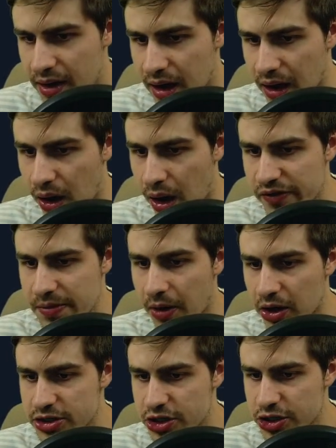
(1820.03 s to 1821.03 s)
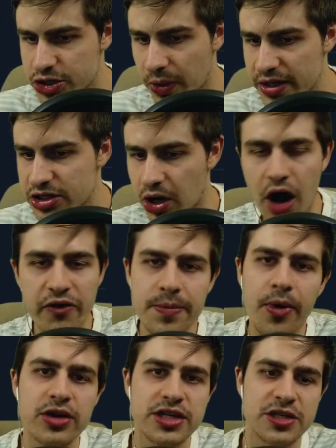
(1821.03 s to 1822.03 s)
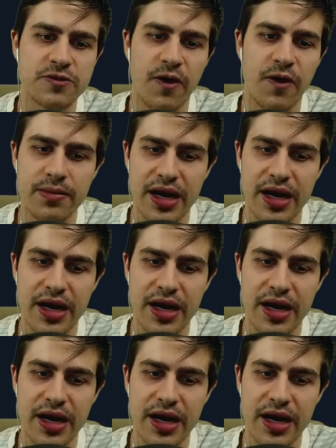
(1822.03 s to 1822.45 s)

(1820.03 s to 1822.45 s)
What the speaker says: Harvey Barnes, good choice. Yeah, Harvey Barnes is fine,